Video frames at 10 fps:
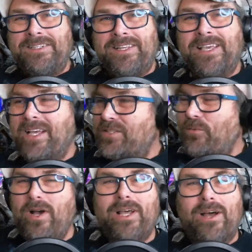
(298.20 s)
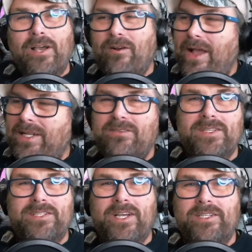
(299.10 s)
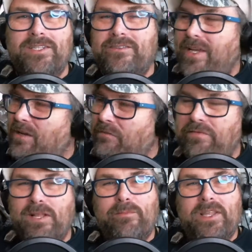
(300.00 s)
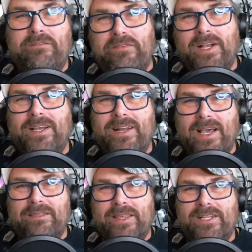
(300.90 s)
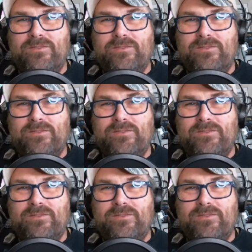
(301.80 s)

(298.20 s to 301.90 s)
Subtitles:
And guess what? All your activist judges are getting flipped by the fucking ninth. Guess